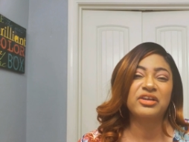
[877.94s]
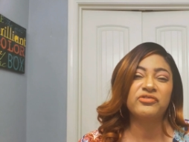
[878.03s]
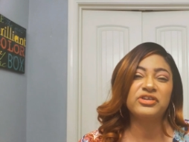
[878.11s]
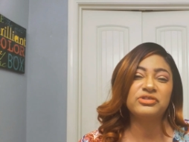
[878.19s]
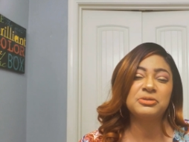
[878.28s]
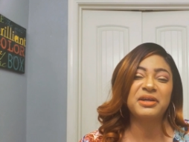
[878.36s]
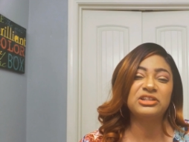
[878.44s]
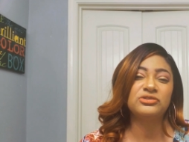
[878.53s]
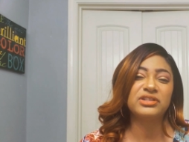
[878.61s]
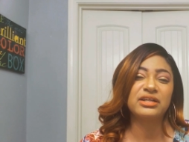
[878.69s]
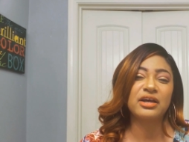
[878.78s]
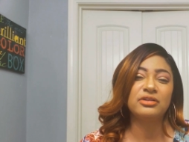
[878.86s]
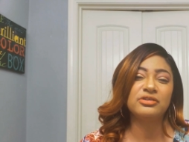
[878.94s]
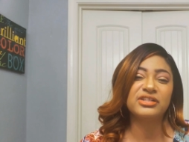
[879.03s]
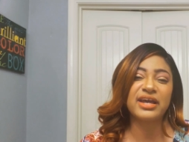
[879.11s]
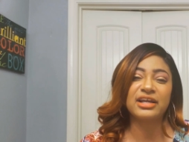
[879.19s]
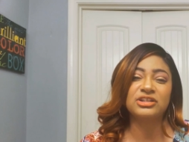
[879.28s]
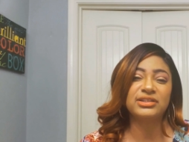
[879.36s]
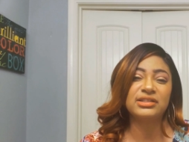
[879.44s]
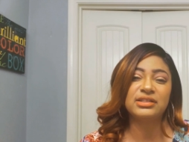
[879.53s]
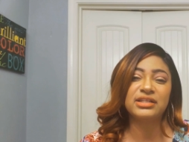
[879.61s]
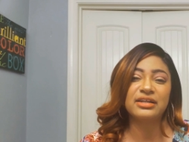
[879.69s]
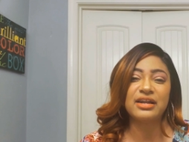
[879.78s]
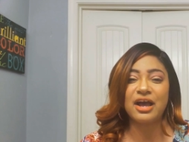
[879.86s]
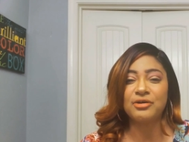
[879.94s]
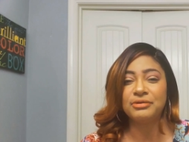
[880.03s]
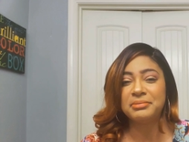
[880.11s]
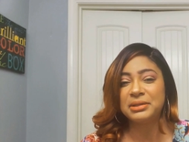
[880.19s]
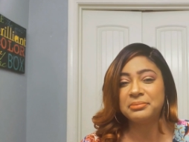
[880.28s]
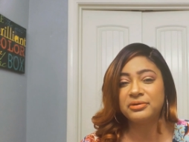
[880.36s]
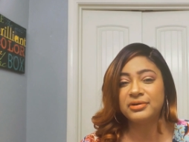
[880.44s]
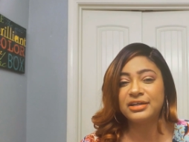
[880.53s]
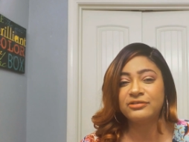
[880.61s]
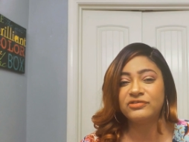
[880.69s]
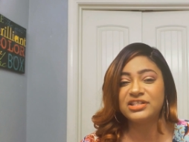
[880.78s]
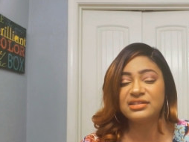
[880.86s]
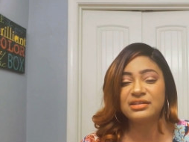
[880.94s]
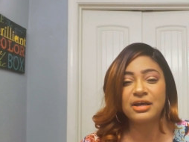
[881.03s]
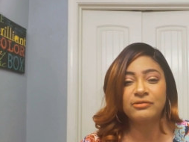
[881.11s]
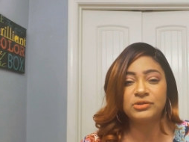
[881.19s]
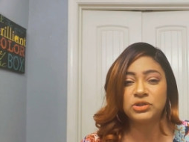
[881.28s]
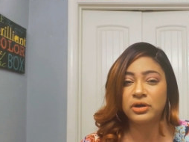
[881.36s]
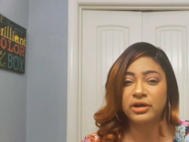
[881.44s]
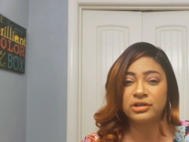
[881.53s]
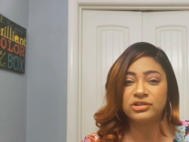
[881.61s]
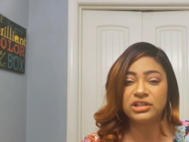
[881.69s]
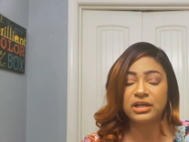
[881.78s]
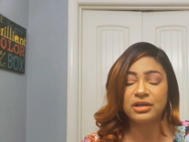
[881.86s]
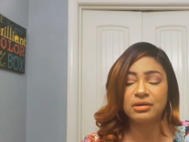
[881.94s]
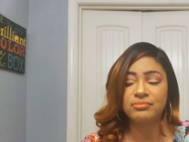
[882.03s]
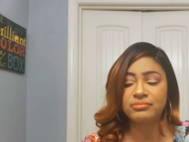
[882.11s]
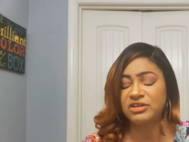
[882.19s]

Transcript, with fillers: for specialty colors. I actually cannot remember if it's an upcharge, um,